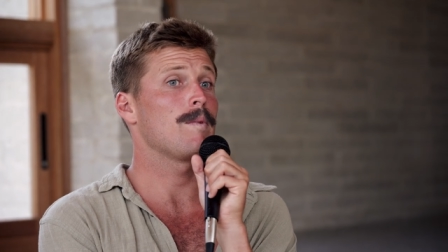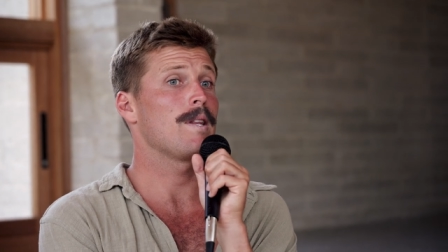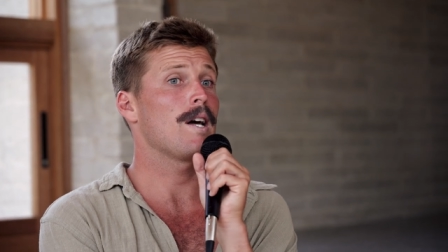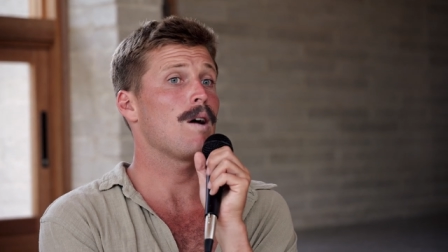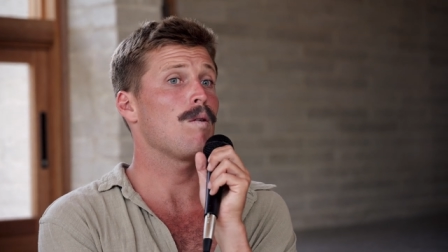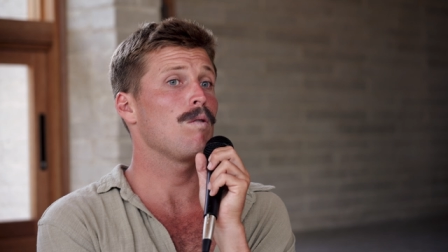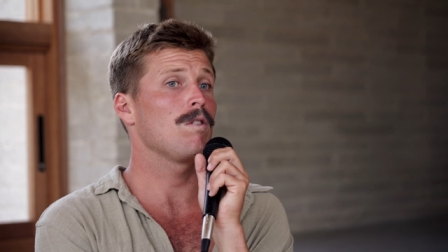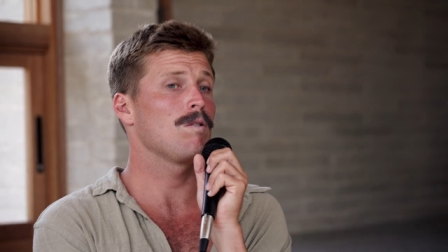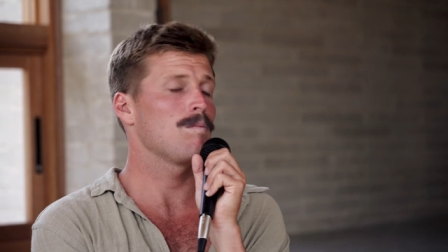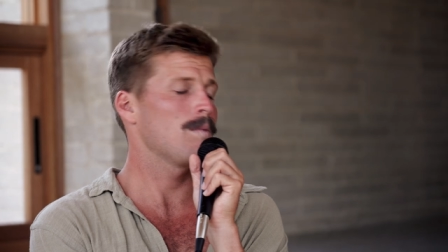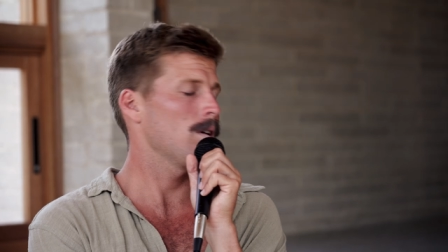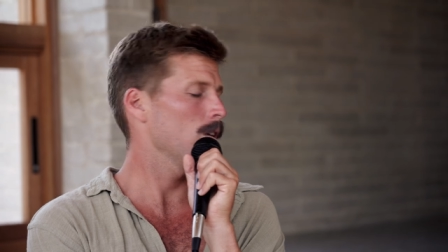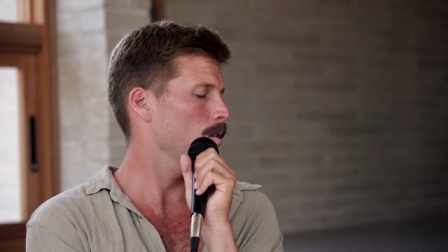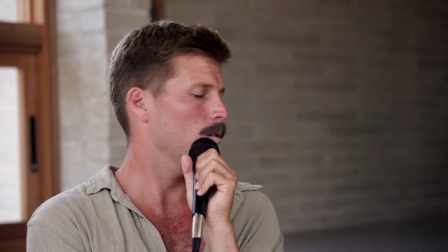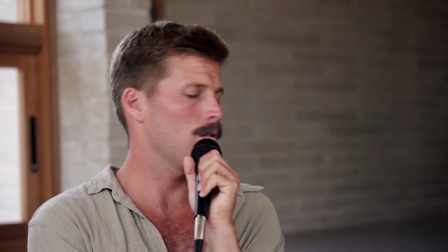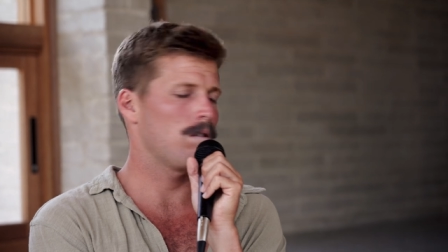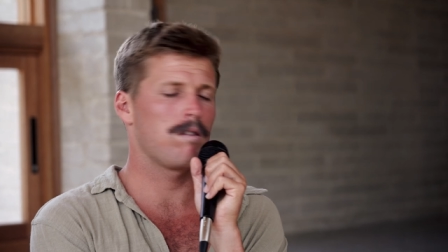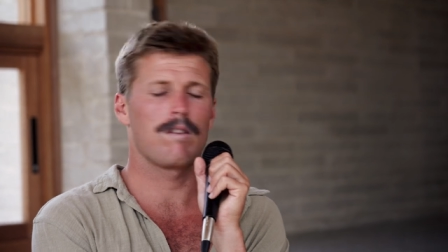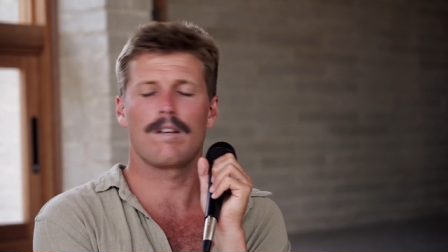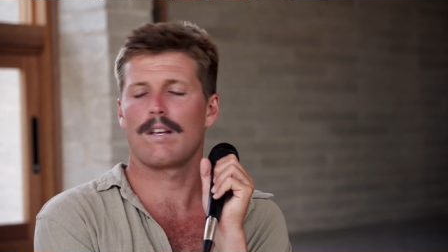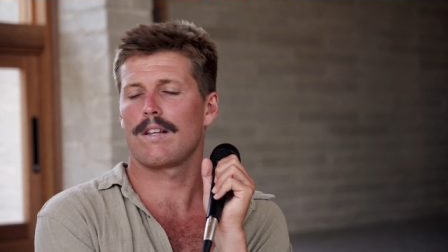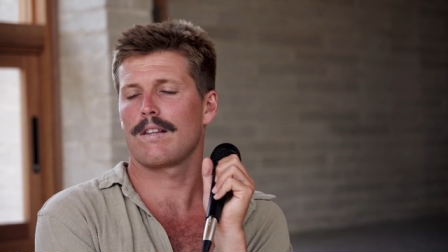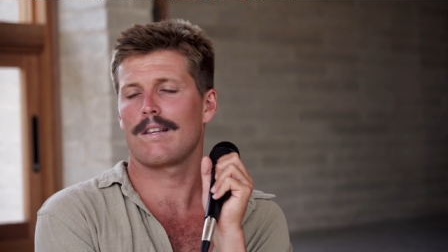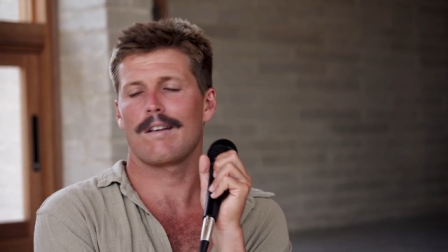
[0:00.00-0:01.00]
And that was my little
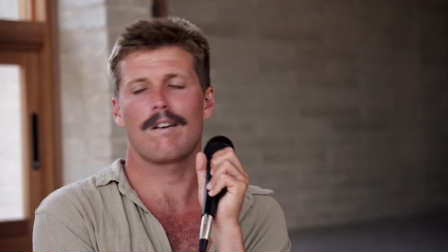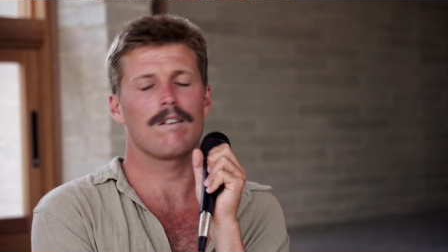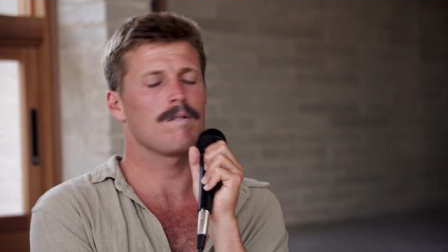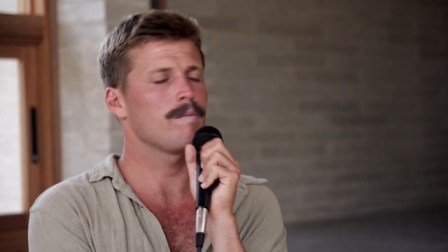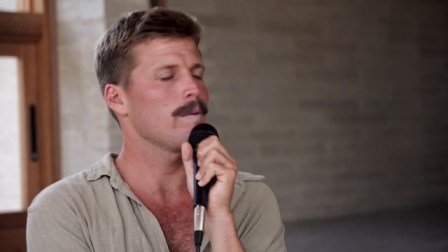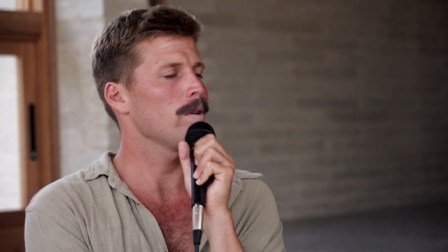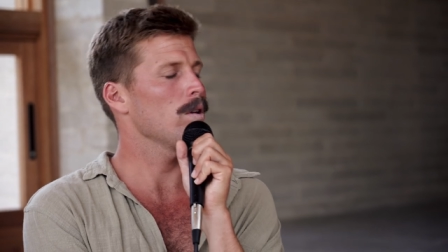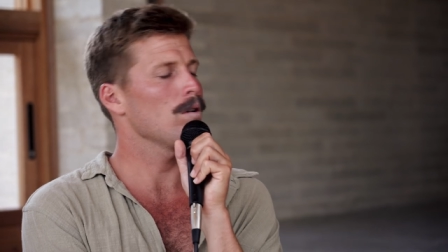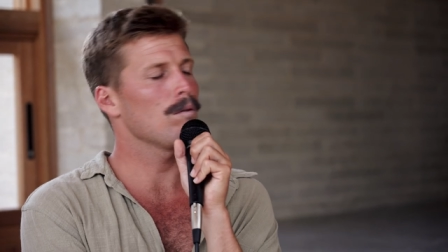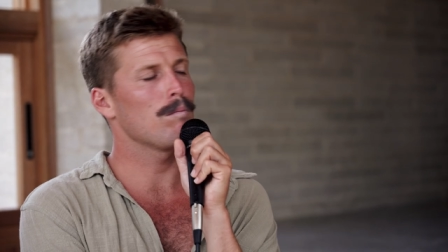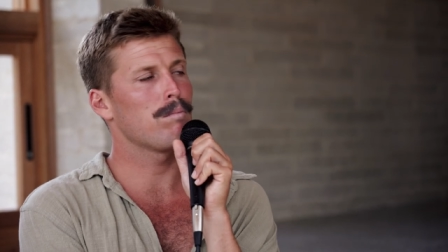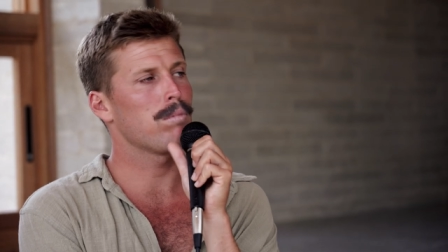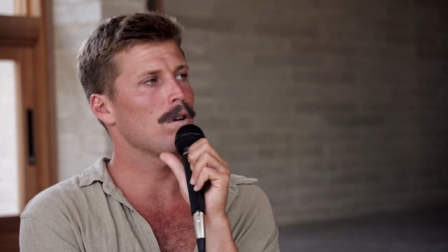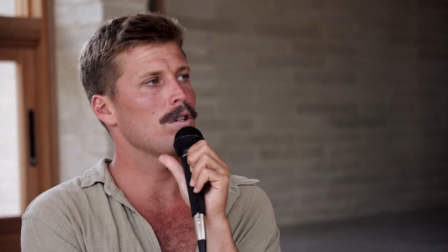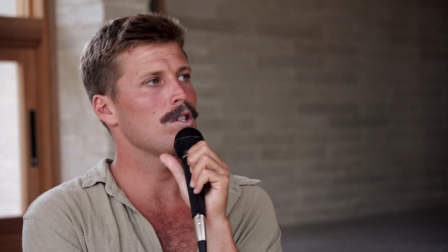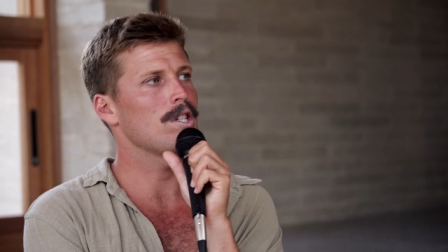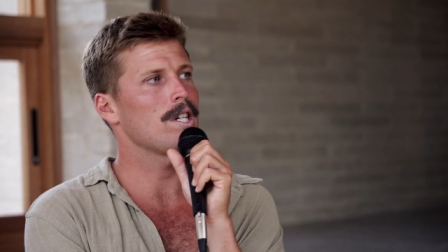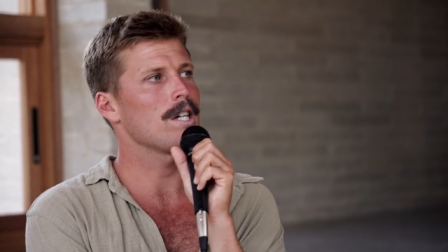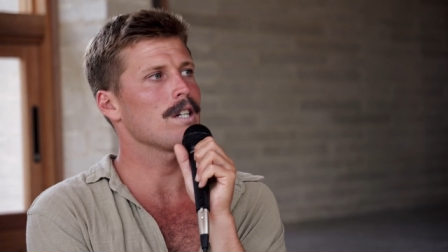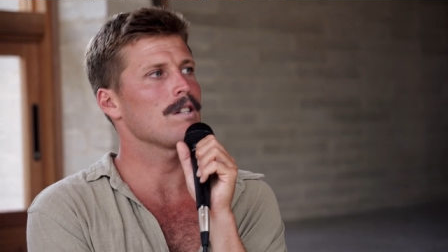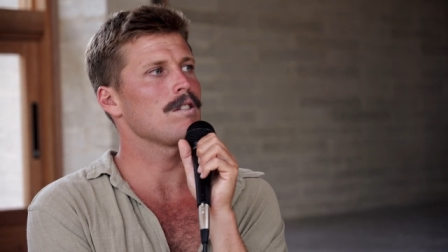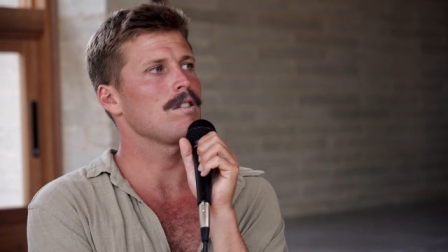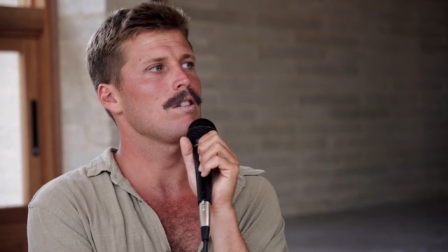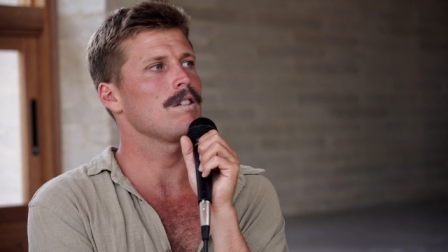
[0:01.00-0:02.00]
thing. That was my little
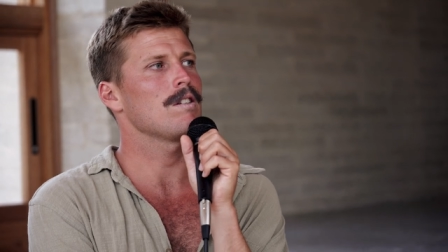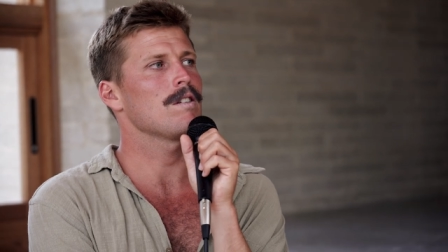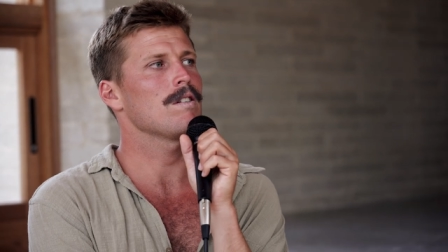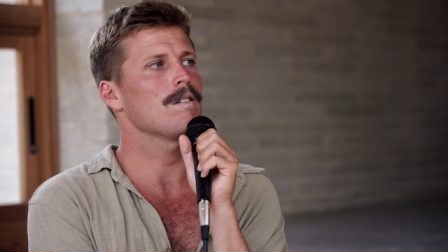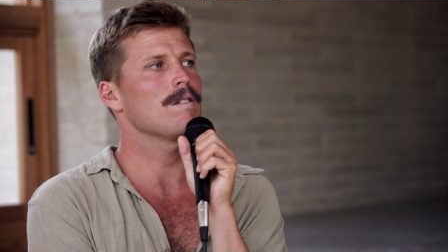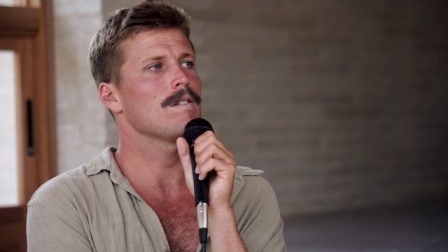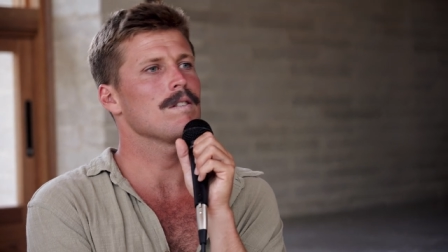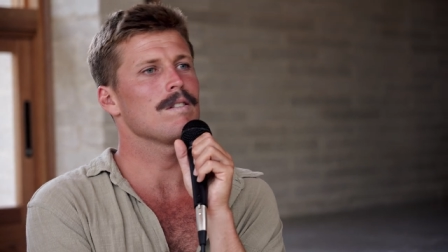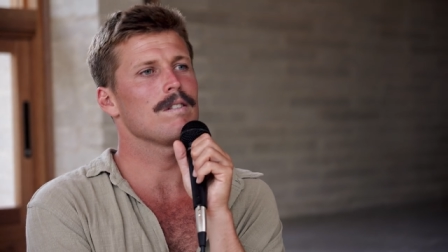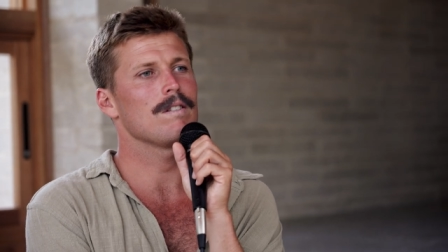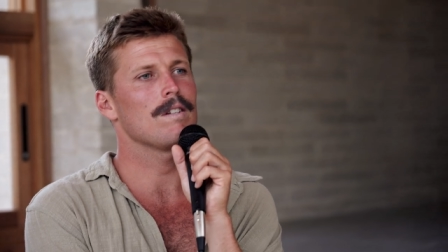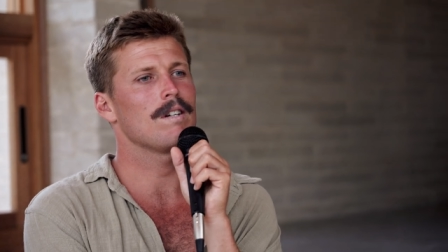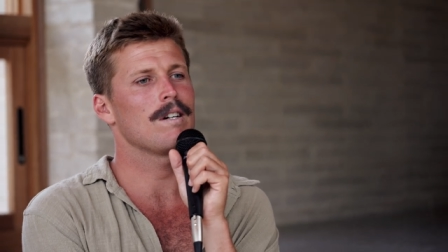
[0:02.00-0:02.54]
project, you know.